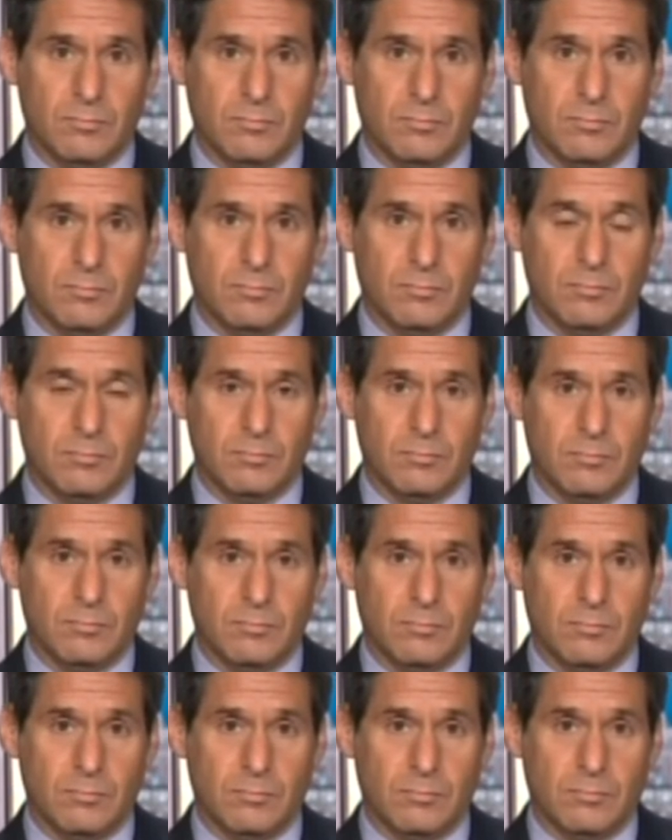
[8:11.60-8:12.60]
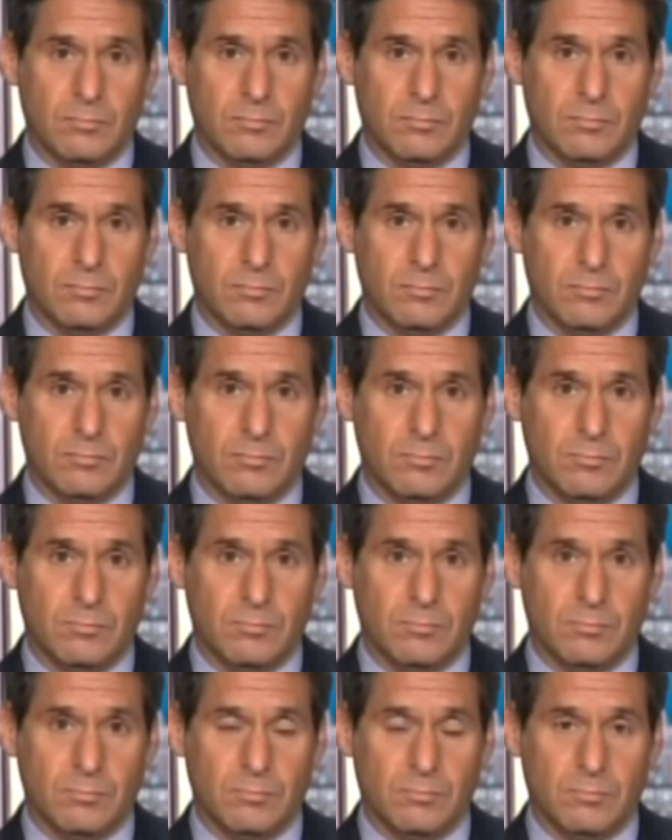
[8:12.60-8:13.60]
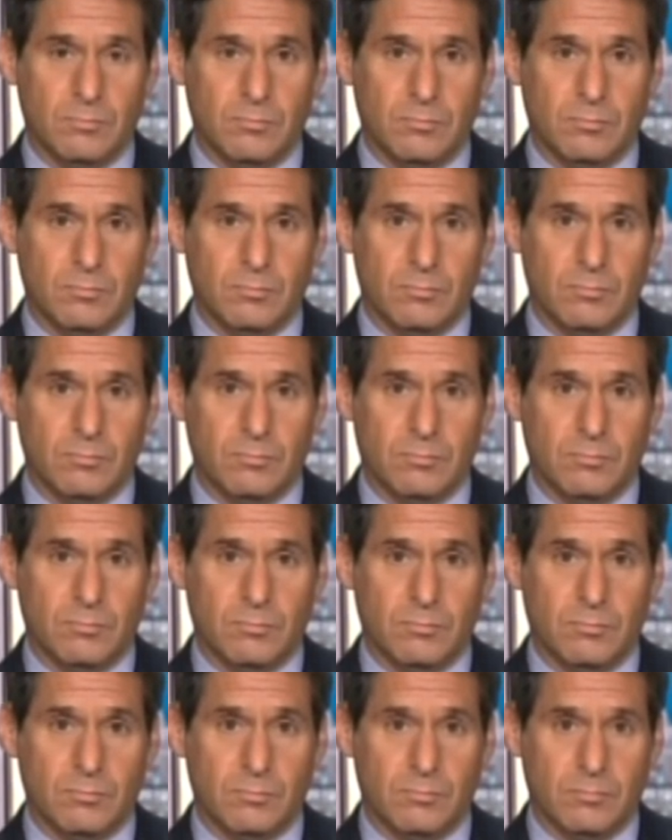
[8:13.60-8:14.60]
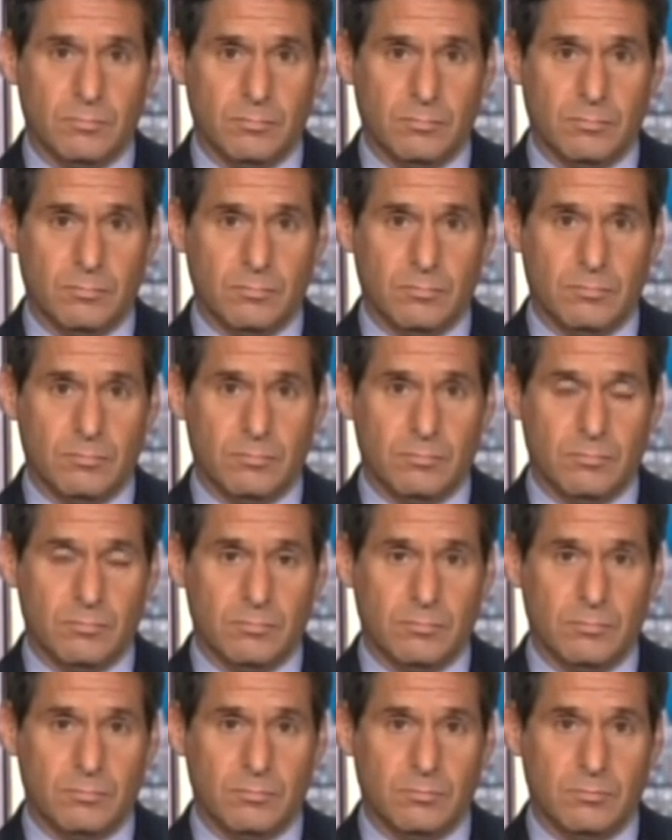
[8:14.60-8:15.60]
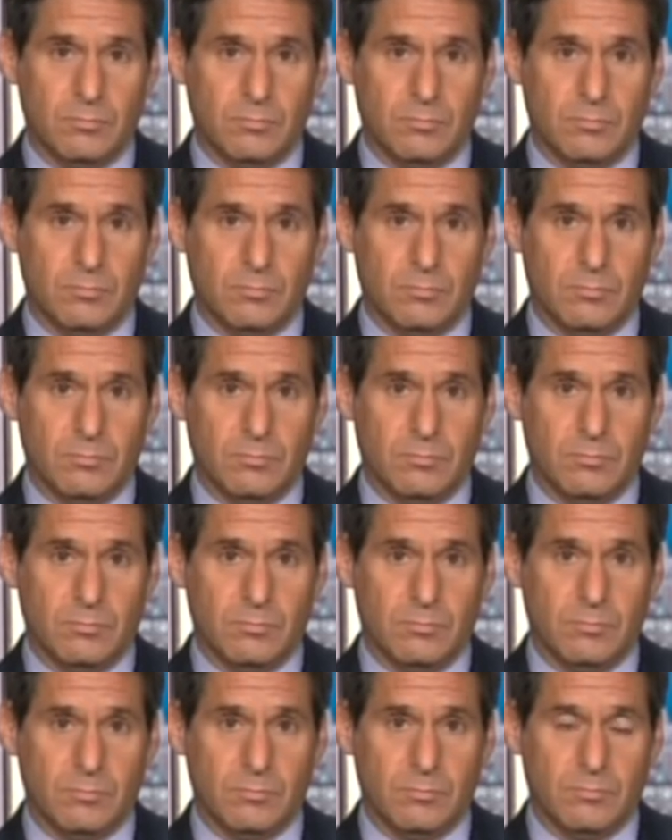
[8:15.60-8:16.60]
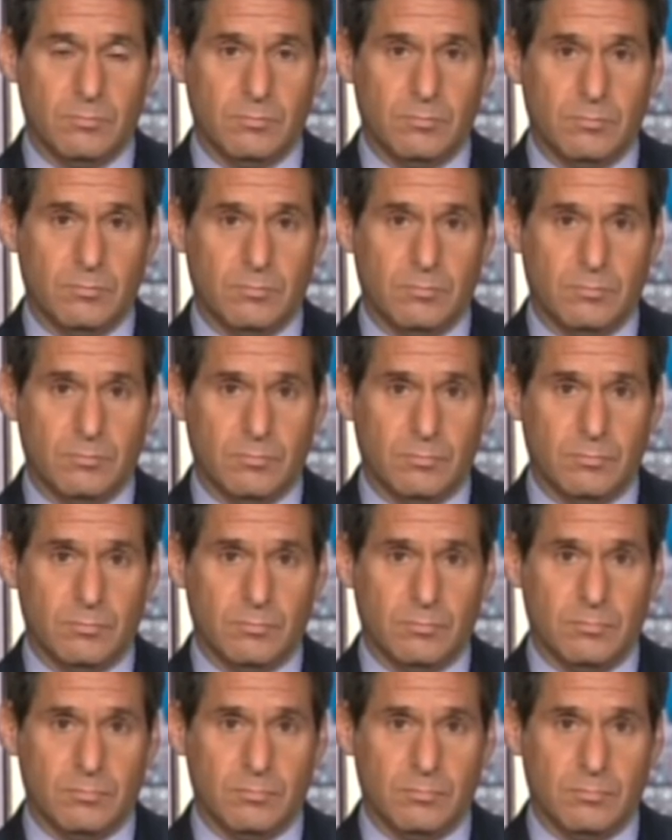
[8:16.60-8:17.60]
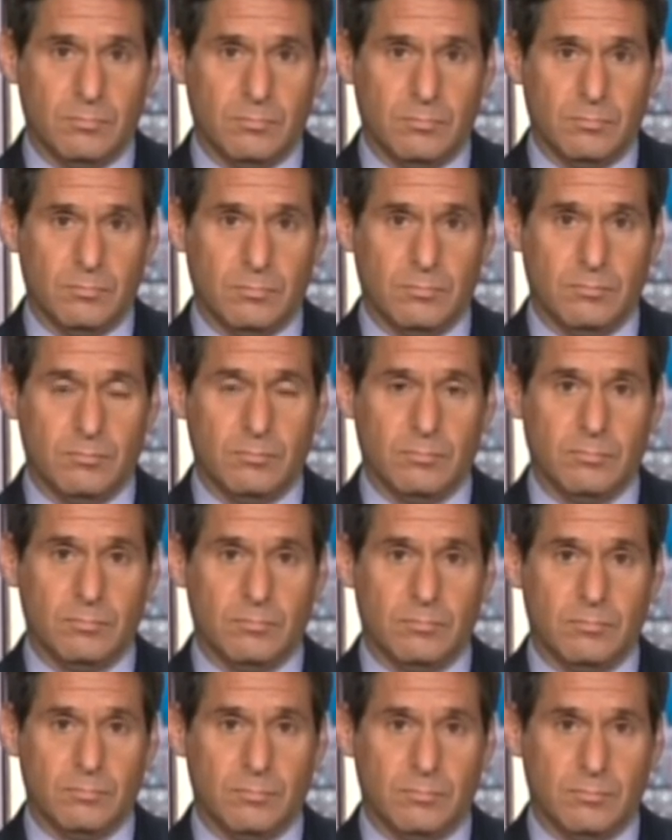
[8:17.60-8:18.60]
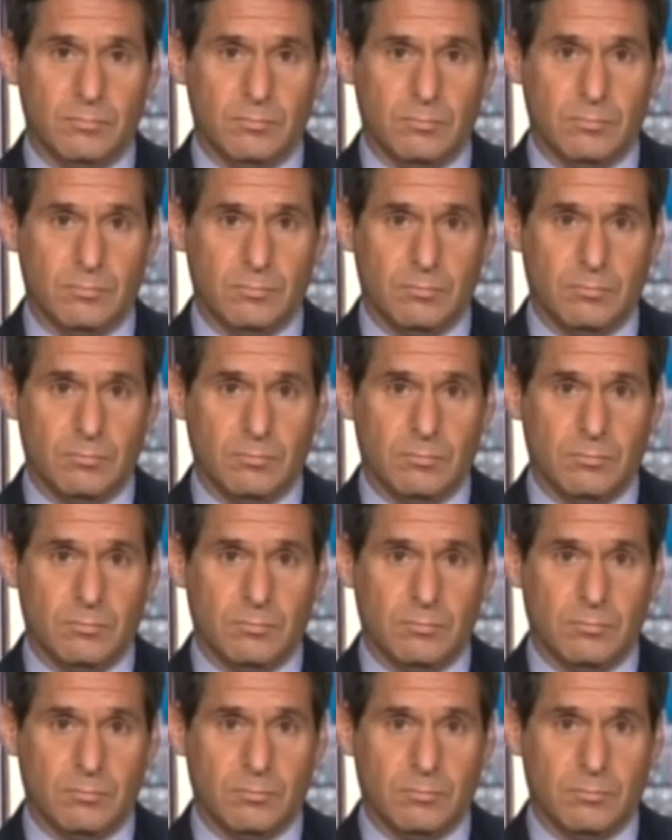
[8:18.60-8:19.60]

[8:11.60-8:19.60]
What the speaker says: This person isn't speaking.